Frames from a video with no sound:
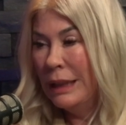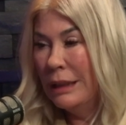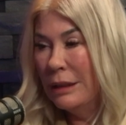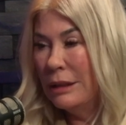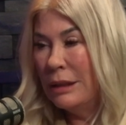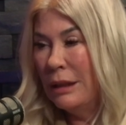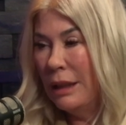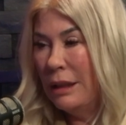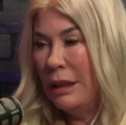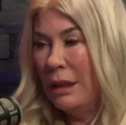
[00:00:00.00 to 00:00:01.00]
There's
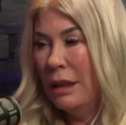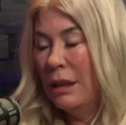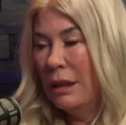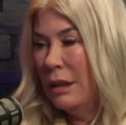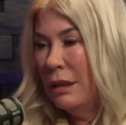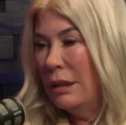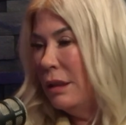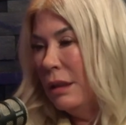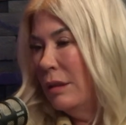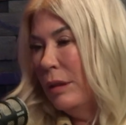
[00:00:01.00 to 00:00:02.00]
nothing,
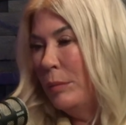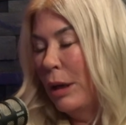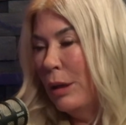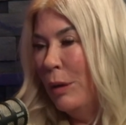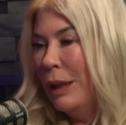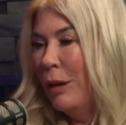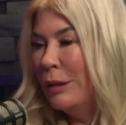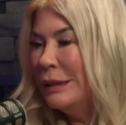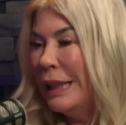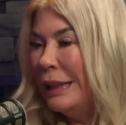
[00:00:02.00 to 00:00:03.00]
I'm not going out
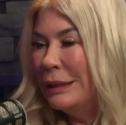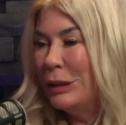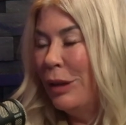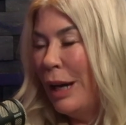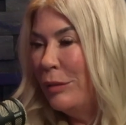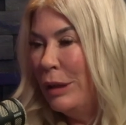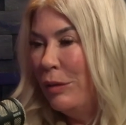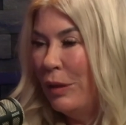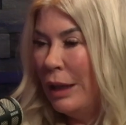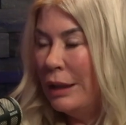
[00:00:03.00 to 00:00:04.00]
on dates or having
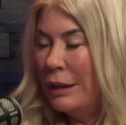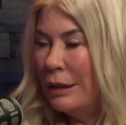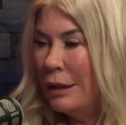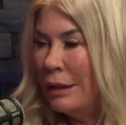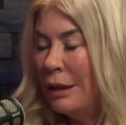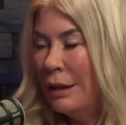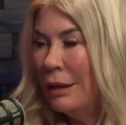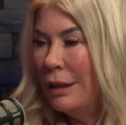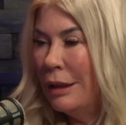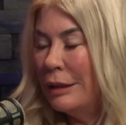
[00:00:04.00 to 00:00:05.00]
fun. And
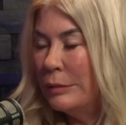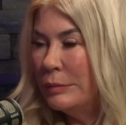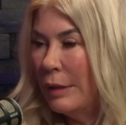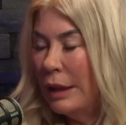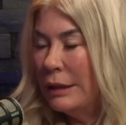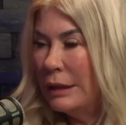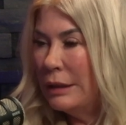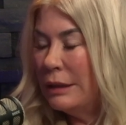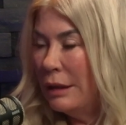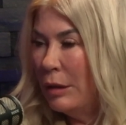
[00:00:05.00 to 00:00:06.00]

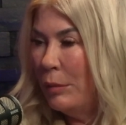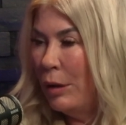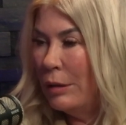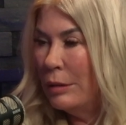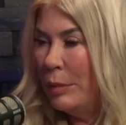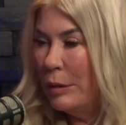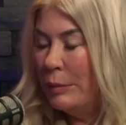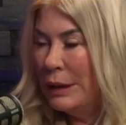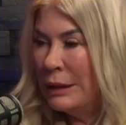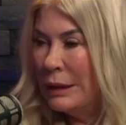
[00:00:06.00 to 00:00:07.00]
I'm all about
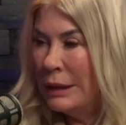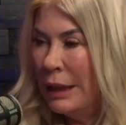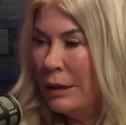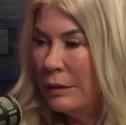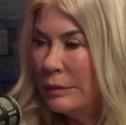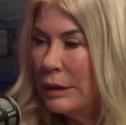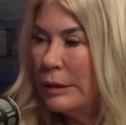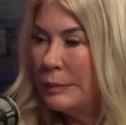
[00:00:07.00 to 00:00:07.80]
business now. So.